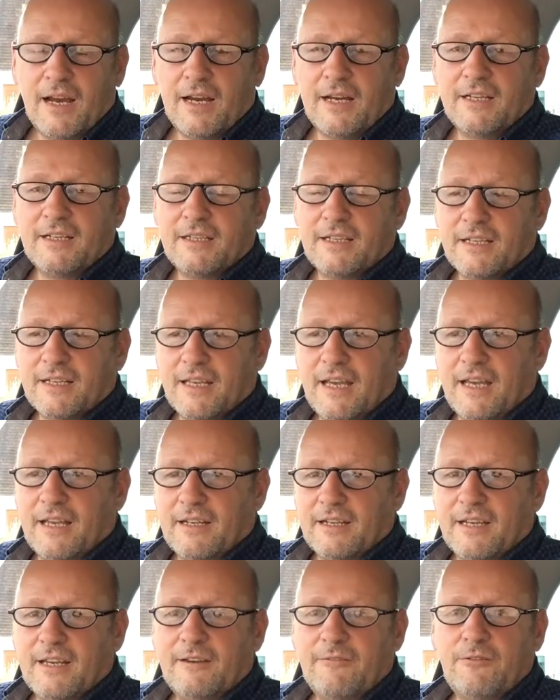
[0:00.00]
And
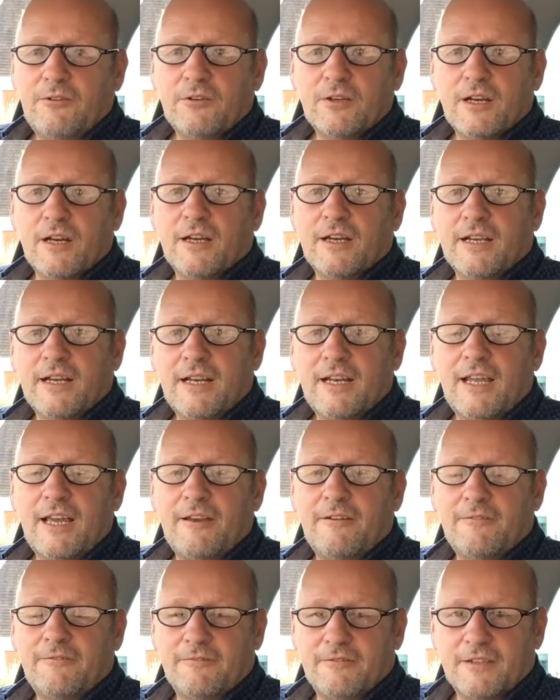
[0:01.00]
again, if you're going
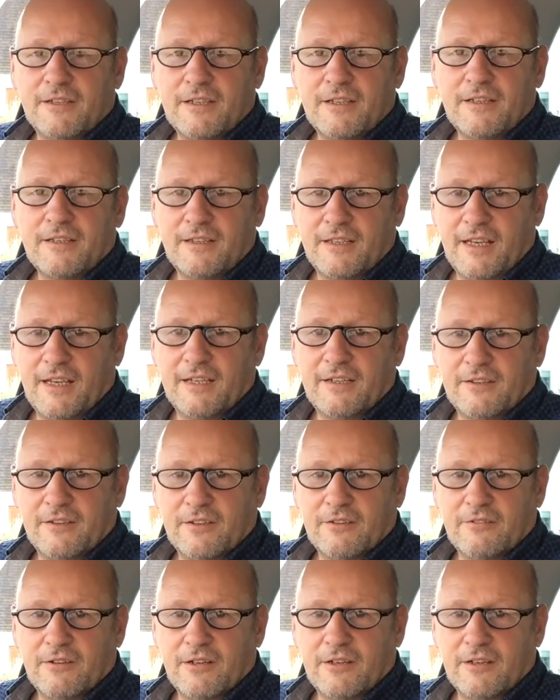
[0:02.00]
left at the end
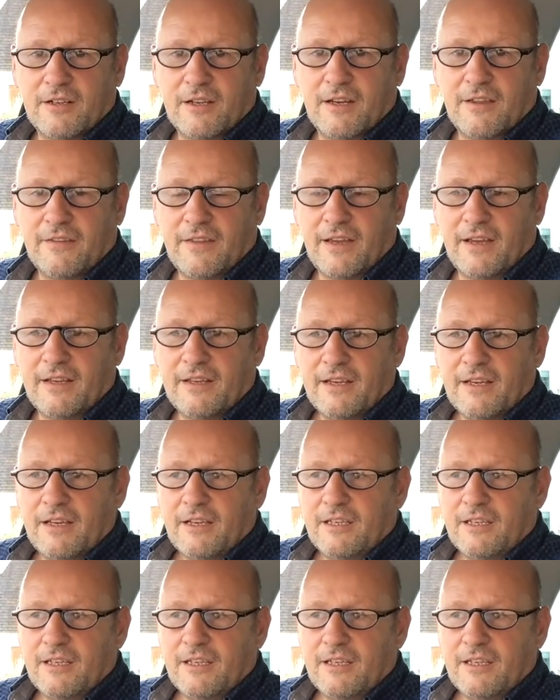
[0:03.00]
of the road like that,